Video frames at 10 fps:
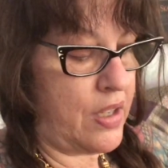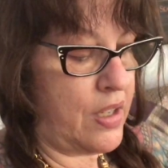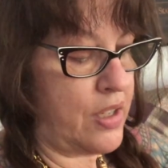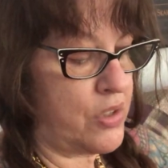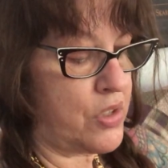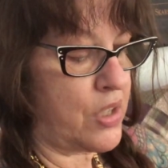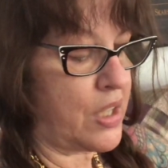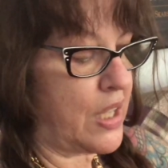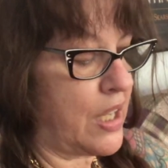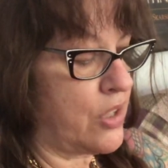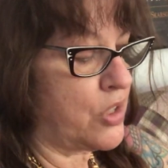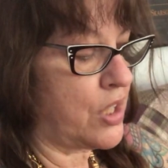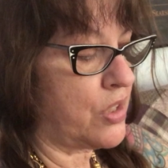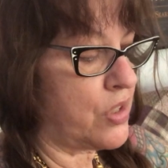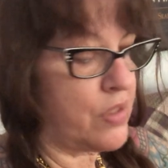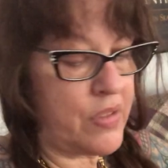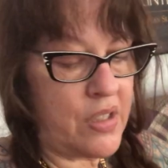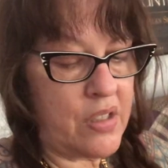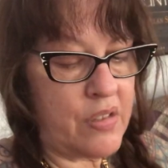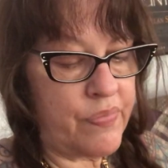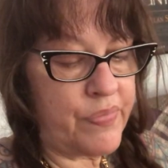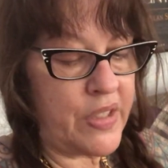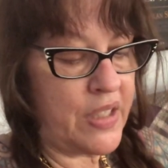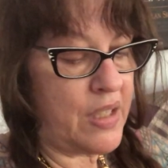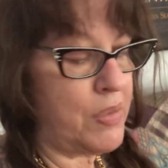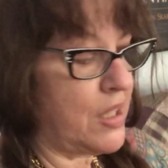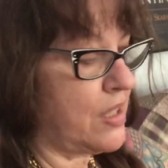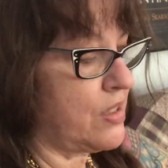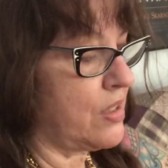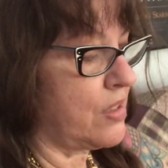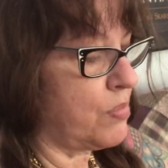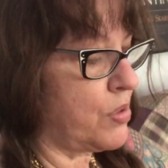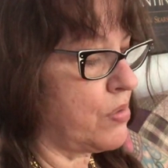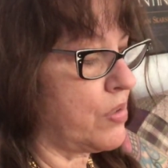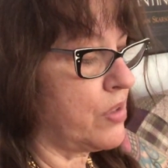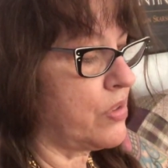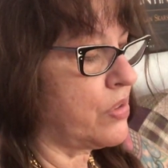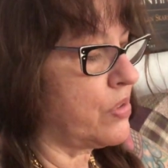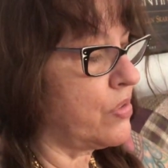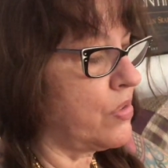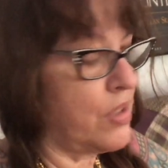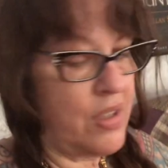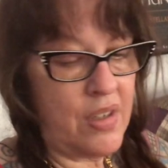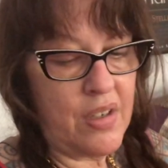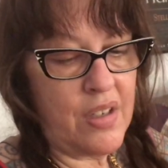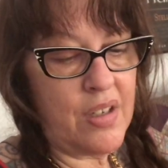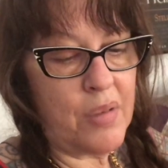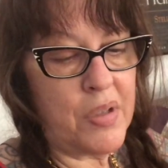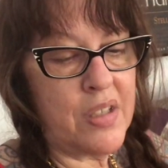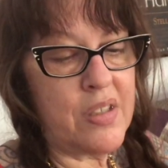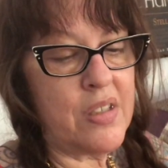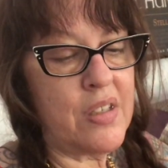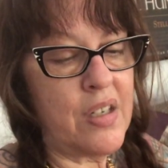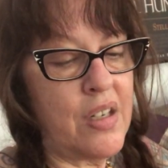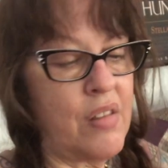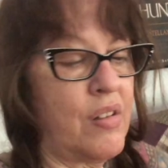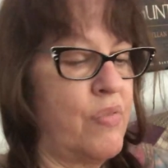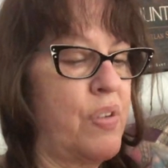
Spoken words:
And I can't change it. Yeah, I guess I could put a rhinestone. I mean, this isn't anything